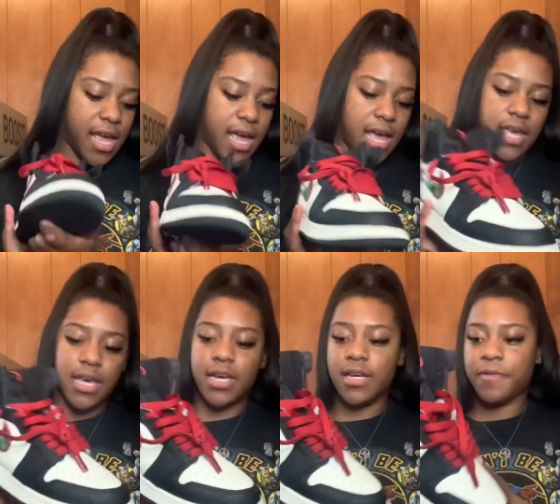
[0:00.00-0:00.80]
And
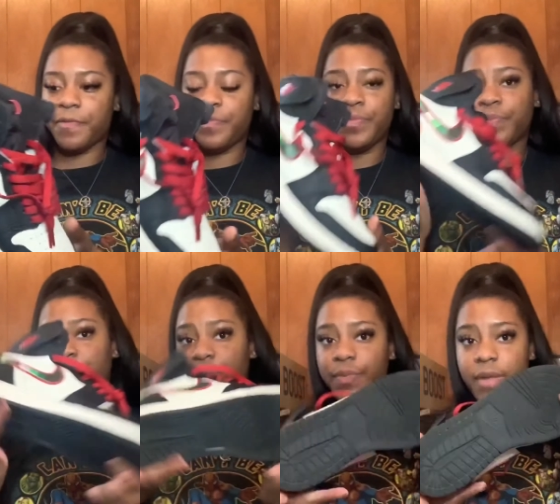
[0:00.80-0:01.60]
yeah,
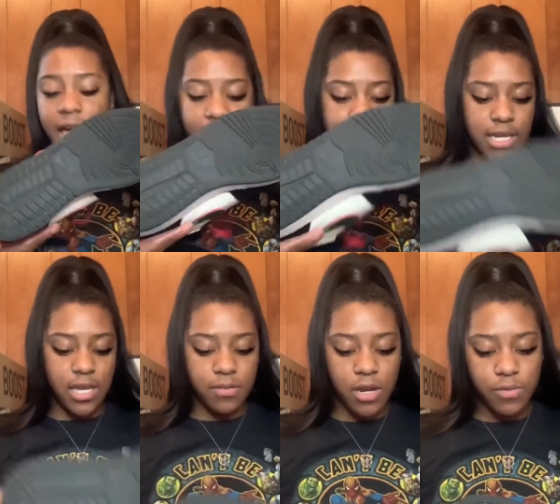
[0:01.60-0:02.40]
I had to
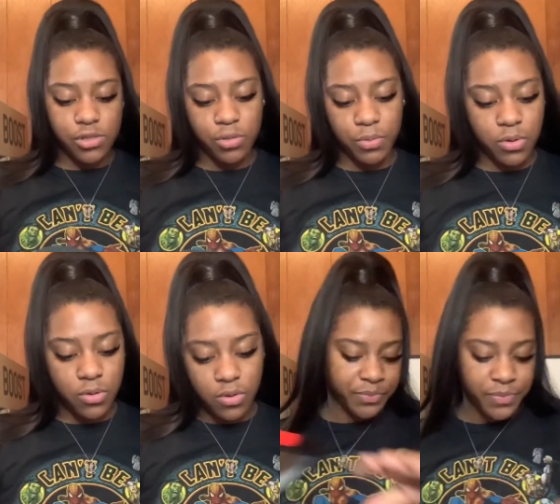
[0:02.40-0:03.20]
get them. They were super
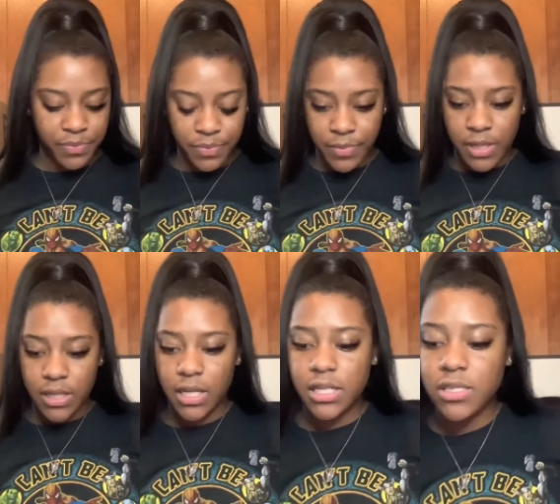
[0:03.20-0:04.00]
cool.
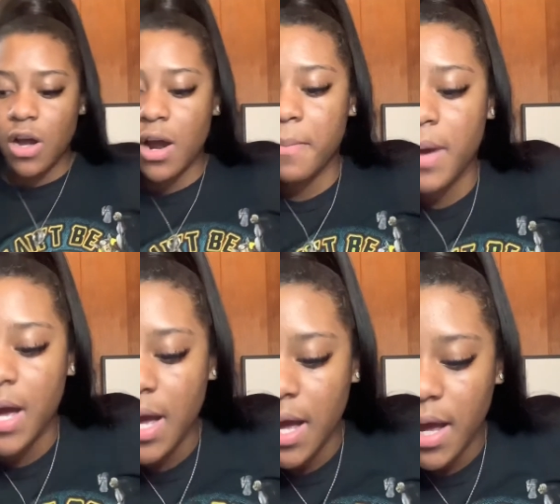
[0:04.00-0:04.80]
These are
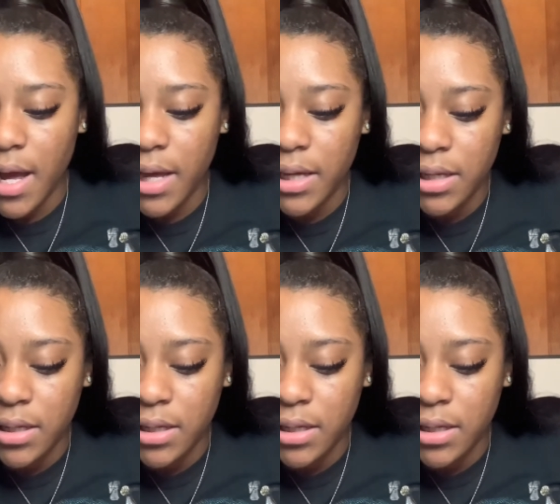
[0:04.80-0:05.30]
my,